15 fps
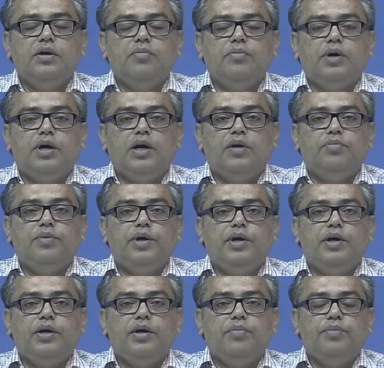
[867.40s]
but let me
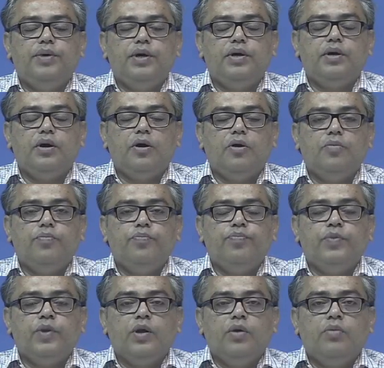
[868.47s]
repeat now
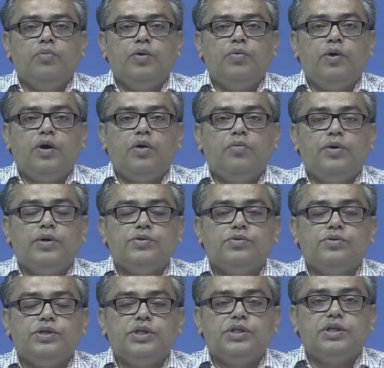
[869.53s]
Memorandum of
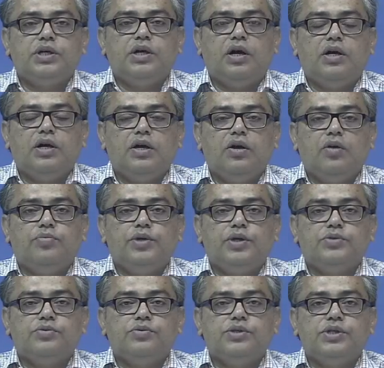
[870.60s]
Association article of the
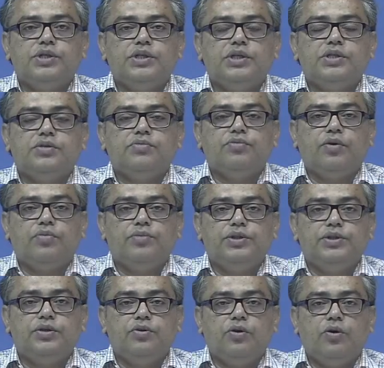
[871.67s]
association is a
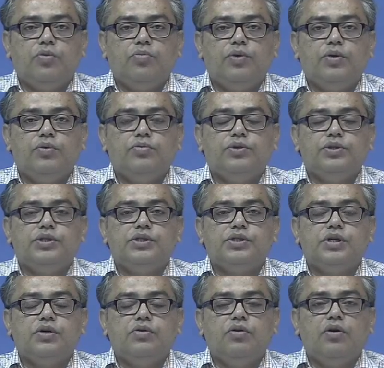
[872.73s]
formation document which is
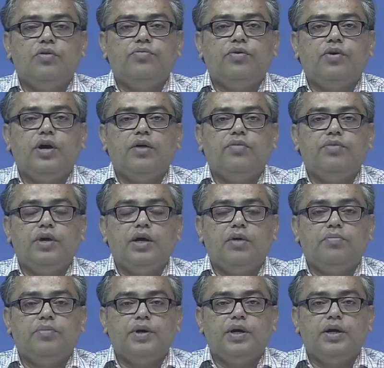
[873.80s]
required for every
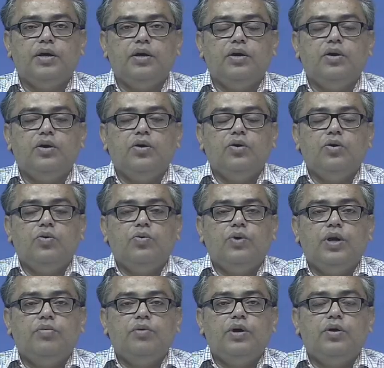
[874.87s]
company
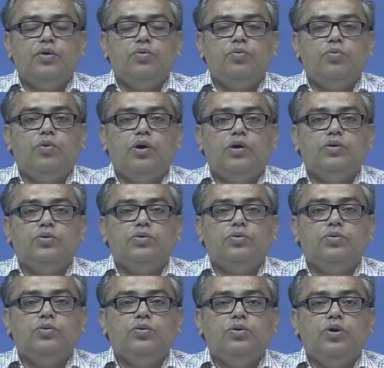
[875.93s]
whenever you want
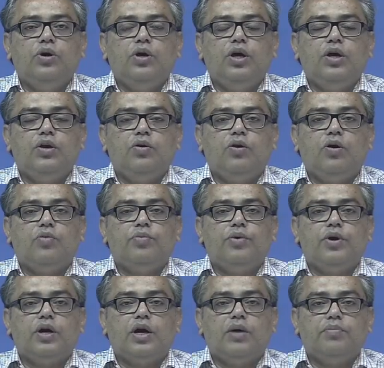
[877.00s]
to
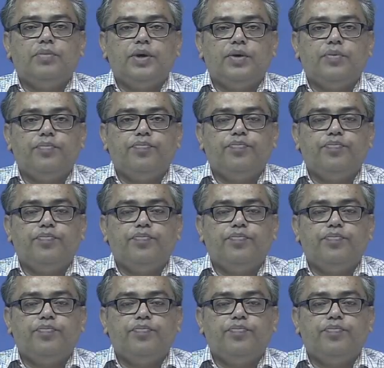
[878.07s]
incorporate a company.